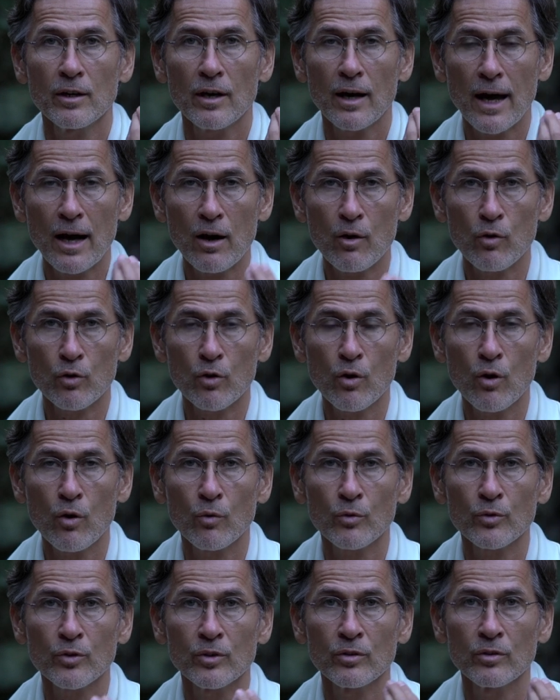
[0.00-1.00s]
our
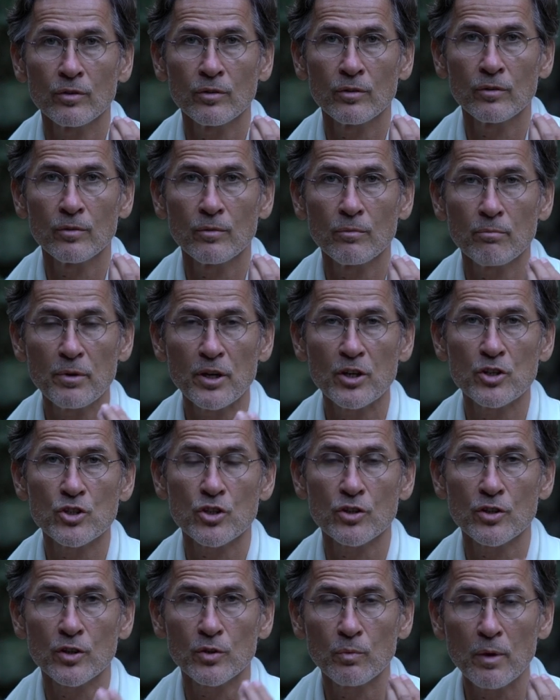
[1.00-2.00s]
own
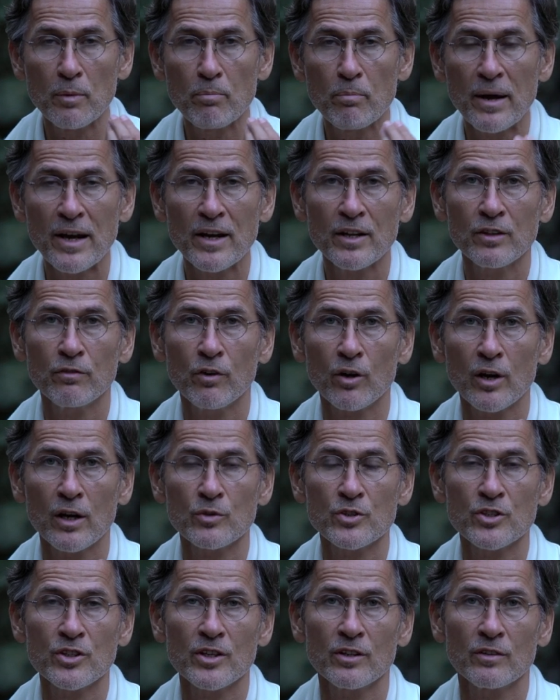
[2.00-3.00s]
picture that we paint for
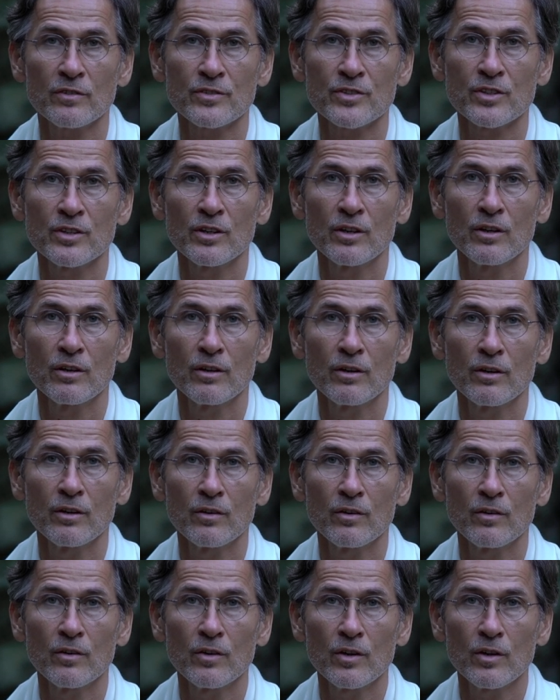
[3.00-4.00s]
ourselves.
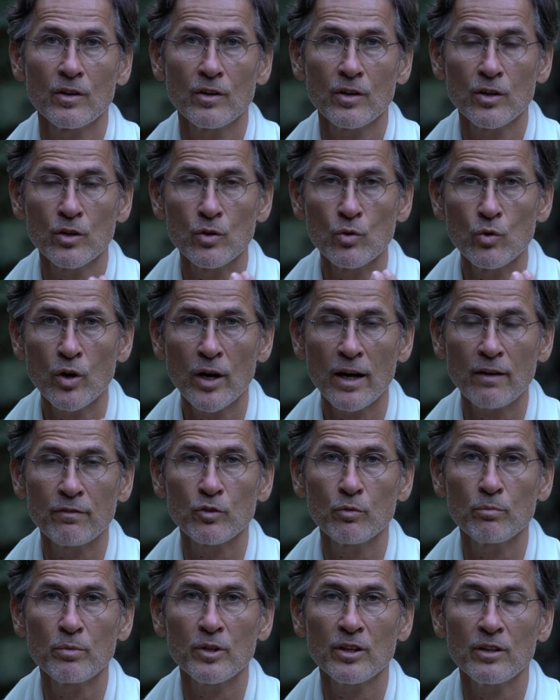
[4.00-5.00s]
You have
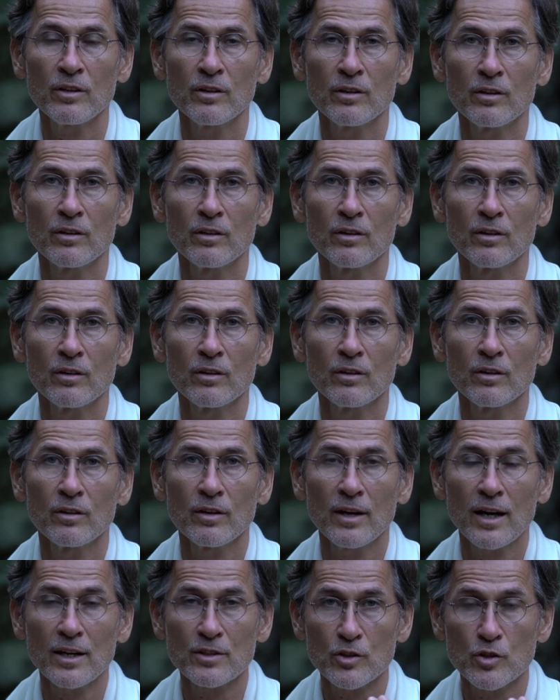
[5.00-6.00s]
to be,
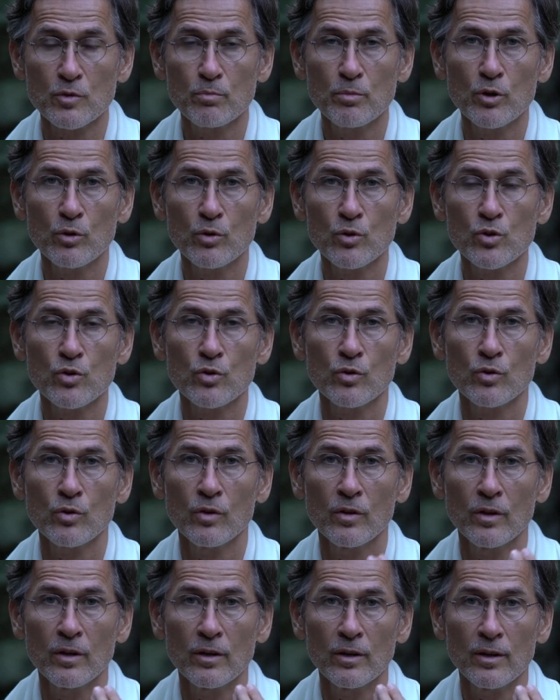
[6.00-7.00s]
as a spiritual
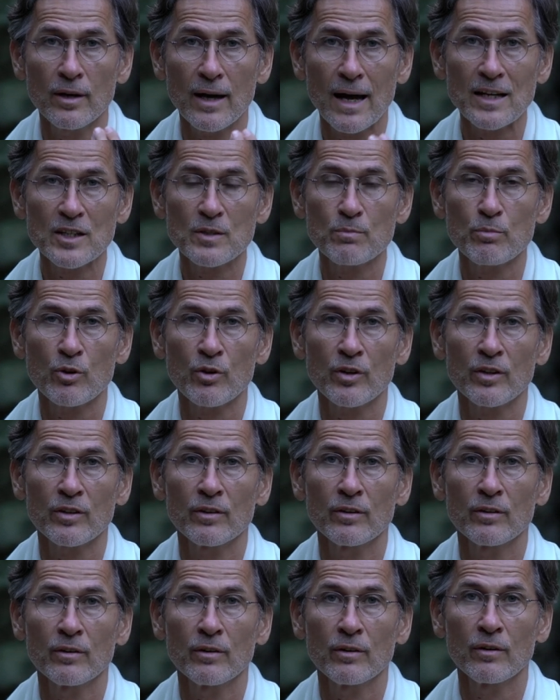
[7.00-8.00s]
aspirant,
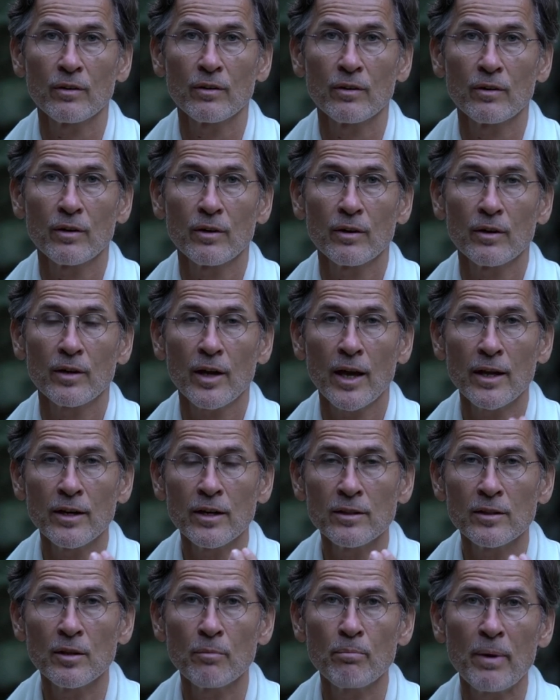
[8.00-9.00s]
an
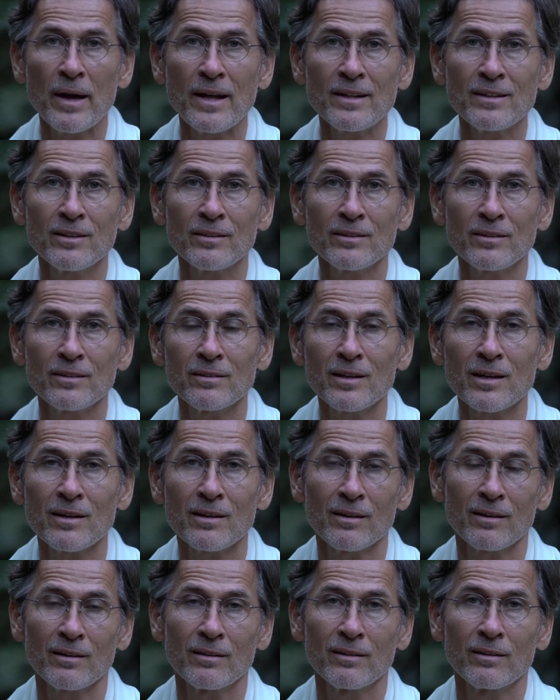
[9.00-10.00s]
independent
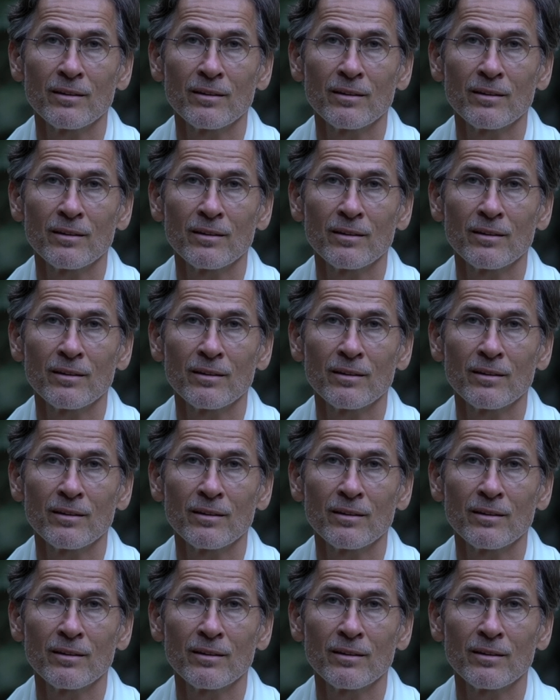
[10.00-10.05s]
thinker.